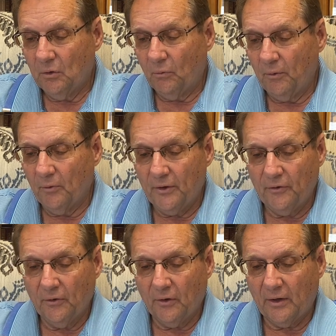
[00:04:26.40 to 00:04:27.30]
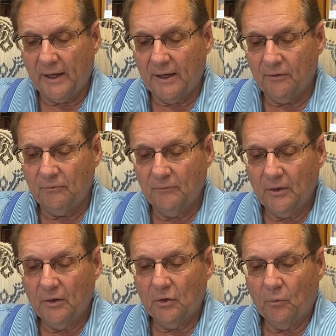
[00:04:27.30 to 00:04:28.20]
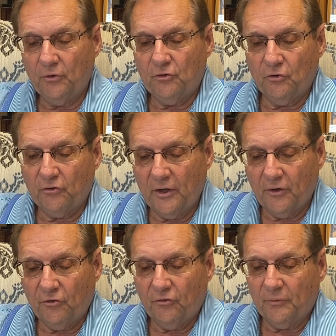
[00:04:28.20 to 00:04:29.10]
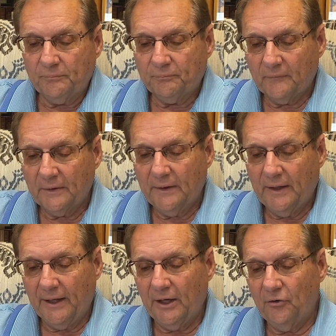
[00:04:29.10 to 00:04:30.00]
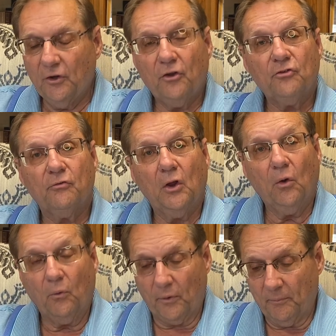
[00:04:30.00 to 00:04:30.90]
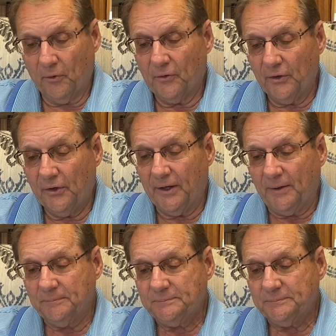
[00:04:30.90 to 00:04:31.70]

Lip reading: We went into the land which you sent us, and it does flow with milk and honey.